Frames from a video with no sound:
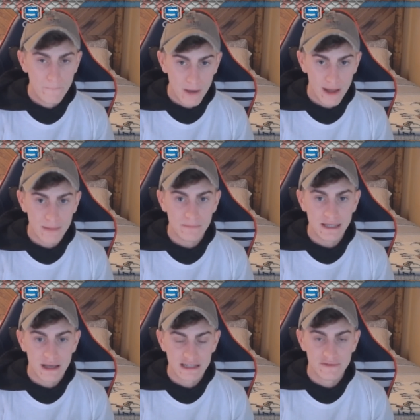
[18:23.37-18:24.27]
But
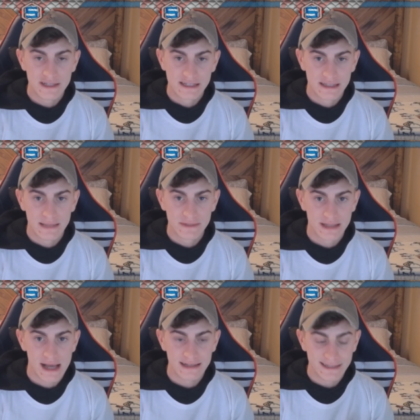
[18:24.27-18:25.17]
because of its slim
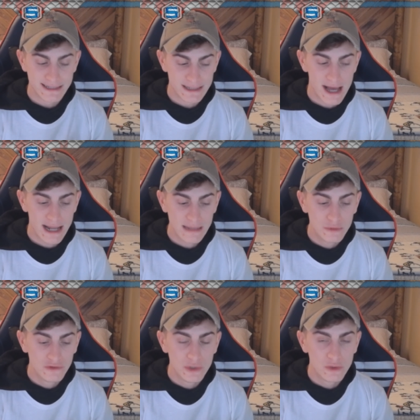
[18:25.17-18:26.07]
size, it's not
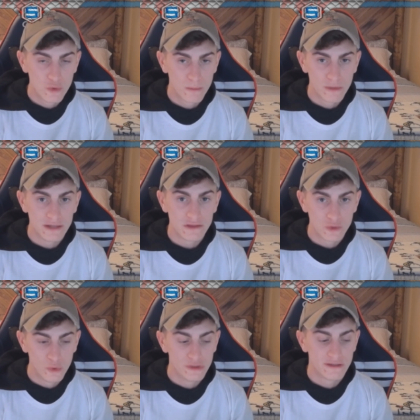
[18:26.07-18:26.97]
able to incorporate
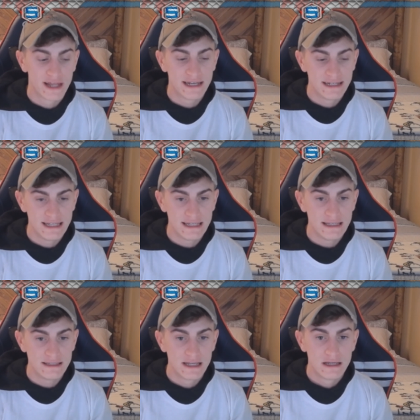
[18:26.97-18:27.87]
the cooling that it
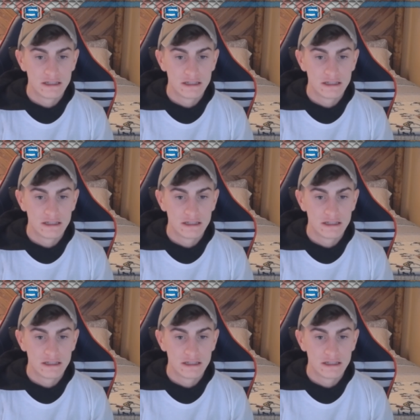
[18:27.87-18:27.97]
needs